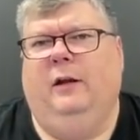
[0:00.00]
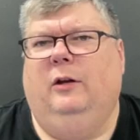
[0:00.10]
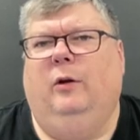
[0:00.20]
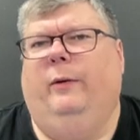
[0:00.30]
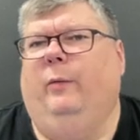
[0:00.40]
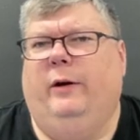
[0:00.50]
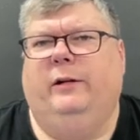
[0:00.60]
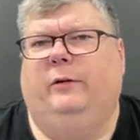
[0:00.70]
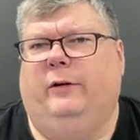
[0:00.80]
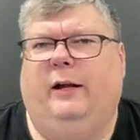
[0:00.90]
nobody wanted
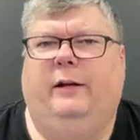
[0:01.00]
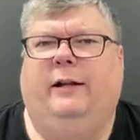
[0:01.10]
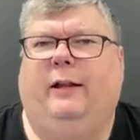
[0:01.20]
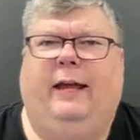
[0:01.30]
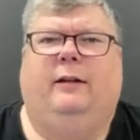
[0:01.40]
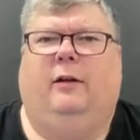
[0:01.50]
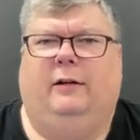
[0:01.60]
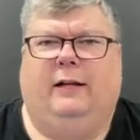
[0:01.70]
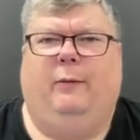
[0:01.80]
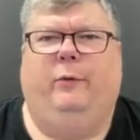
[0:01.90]
to learn how to tell
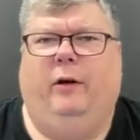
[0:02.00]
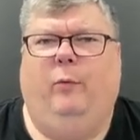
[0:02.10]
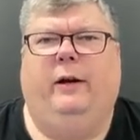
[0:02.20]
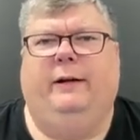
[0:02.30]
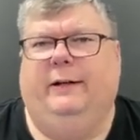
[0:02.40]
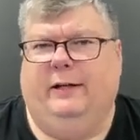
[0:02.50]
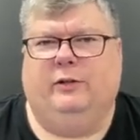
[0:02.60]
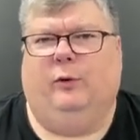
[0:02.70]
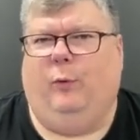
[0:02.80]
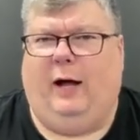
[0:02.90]
analog time. We all wanted a
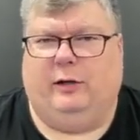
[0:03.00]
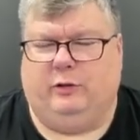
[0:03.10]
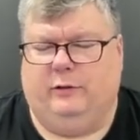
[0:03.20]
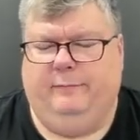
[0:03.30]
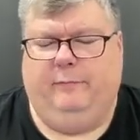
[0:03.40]
digital watch.